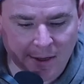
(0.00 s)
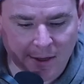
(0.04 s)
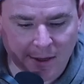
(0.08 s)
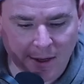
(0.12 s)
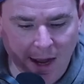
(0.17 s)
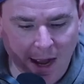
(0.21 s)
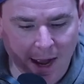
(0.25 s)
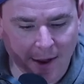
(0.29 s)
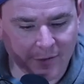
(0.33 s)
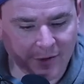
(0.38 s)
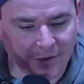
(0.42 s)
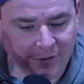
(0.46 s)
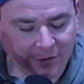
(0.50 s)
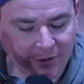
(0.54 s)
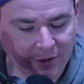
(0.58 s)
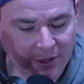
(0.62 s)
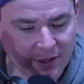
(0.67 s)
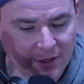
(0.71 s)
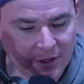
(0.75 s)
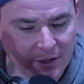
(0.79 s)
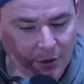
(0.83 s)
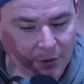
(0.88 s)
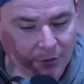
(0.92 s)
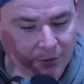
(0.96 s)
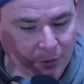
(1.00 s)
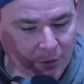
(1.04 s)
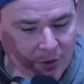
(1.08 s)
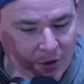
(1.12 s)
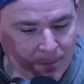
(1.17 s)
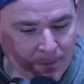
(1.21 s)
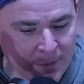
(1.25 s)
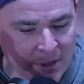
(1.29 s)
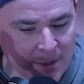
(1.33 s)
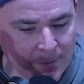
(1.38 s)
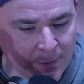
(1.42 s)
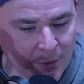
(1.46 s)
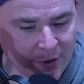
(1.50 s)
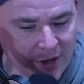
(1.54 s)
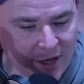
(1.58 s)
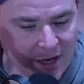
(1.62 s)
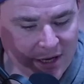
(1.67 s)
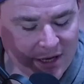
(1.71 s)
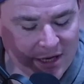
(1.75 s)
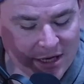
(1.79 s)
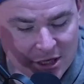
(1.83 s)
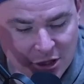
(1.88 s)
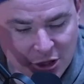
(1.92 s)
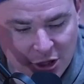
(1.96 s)
Obviously, those were the people that
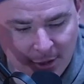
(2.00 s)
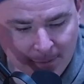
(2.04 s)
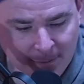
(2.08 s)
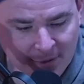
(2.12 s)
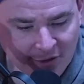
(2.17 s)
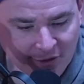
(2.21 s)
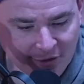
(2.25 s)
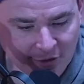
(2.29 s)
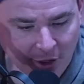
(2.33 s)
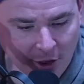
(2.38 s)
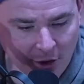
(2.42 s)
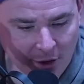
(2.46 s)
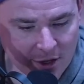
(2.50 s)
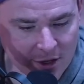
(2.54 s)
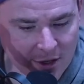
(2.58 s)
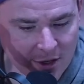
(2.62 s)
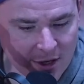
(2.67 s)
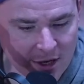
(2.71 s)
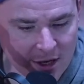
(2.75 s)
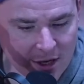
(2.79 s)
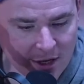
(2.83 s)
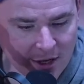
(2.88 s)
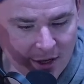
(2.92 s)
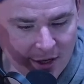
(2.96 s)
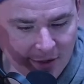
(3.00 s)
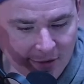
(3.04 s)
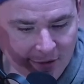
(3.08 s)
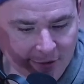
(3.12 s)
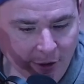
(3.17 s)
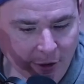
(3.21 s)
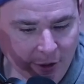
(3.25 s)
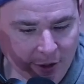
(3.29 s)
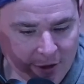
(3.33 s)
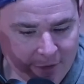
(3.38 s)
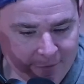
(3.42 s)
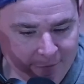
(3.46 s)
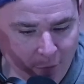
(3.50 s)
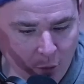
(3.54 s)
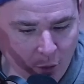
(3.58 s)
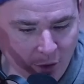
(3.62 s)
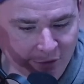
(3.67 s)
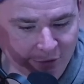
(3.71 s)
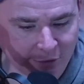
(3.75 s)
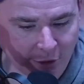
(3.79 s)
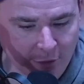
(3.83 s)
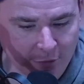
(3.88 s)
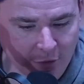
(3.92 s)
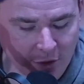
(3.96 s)
Egypt started uh, exerting
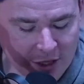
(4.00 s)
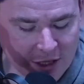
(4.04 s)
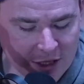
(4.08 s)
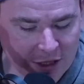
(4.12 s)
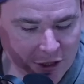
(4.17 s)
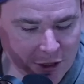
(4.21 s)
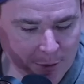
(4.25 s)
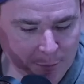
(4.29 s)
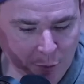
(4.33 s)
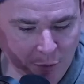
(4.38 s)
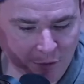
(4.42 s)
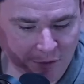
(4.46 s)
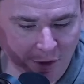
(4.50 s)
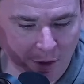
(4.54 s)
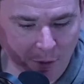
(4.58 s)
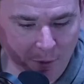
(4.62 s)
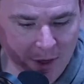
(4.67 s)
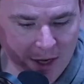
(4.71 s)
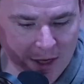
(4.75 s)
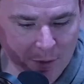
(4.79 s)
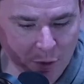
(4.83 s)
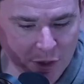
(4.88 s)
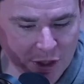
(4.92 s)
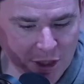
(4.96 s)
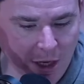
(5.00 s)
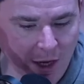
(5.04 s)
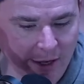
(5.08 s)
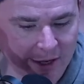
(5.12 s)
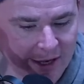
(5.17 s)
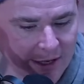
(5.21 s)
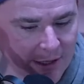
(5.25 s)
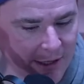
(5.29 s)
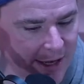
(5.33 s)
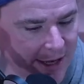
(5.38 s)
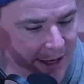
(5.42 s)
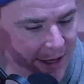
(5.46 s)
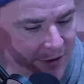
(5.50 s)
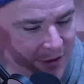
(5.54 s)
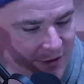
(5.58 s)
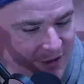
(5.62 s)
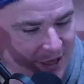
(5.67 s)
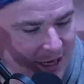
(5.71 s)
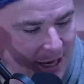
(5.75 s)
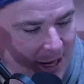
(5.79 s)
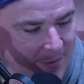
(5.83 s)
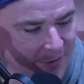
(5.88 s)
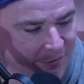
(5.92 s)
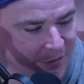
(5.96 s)
force over. Egypt was already, we're talking like in the
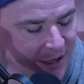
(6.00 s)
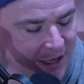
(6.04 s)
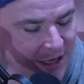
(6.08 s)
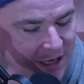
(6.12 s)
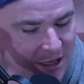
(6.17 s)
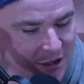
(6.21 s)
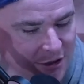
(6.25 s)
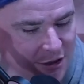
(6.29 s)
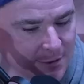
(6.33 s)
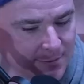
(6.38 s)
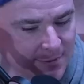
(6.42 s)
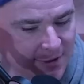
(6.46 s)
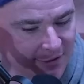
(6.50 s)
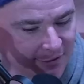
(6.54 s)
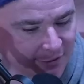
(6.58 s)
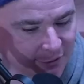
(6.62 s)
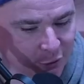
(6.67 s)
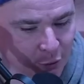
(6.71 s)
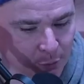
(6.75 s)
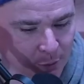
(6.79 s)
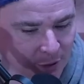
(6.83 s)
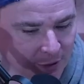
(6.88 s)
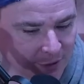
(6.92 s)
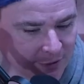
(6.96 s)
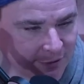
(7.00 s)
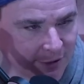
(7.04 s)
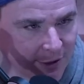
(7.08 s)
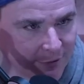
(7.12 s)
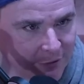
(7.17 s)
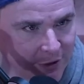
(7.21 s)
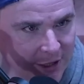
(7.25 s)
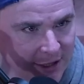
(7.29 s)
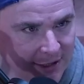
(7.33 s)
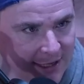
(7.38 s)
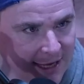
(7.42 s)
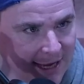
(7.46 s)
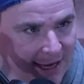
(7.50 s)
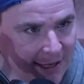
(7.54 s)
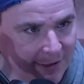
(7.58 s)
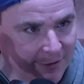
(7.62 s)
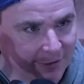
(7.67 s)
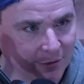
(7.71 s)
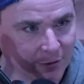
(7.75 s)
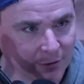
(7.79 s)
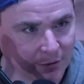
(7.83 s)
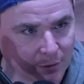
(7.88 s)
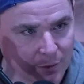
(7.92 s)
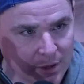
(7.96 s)
time of like Egypt and Sumer and stuff like that.
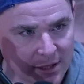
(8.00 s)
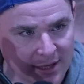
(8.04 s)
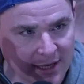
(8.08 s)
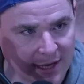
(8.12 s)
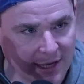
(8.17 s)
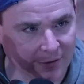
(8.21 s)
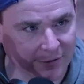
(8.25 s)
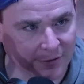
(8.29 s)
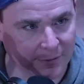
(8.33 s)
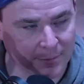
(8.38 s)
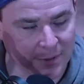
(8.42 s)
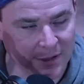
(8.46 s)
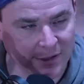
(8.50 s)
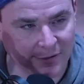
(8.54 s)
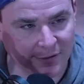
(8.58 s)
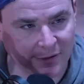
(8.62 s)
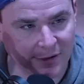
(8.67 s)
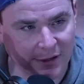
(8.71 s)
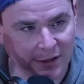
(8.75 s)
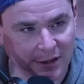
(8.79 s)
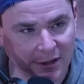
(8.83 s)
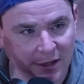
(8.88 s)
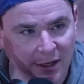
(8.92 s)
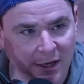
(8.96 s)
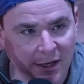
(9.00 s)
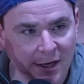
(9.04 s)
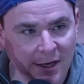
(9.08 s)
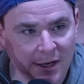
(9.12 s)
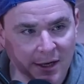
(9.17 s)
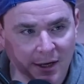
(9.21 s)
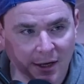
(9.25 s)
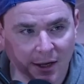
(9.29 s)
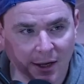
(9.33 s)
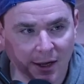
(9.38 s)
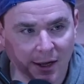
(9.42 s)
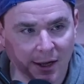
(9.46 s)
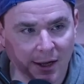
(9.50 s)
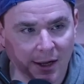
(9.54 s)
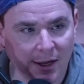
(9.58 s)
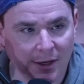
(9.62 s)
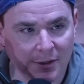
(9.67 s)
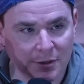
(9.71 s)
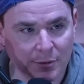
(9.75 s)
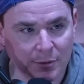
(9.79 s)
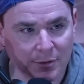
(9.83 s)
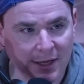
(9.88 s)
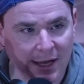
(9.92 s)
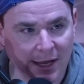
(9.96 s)
So three thousand B C, uh,
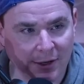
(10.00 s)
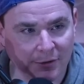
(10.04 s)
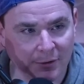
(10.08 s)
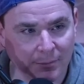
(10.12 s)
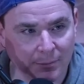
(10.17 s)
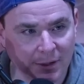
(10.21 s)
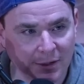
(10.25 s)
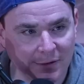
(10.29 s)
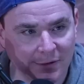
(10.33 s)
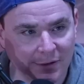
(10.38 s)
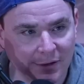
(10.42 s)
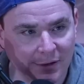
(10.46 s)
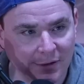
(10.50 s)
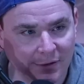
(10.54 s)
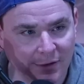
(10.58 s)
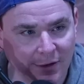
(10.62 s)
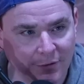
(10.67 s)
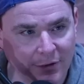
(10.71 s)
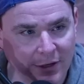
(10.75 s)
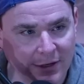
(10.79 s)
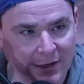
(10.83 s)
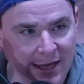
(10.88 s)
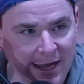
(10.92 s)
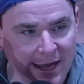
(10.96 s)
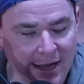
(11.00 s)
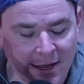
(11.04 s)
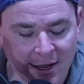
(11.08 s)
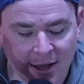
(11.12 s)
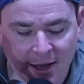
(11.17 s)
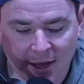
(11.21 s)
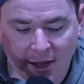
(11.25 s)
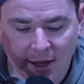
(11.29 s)
two thousand B C, stuff like that.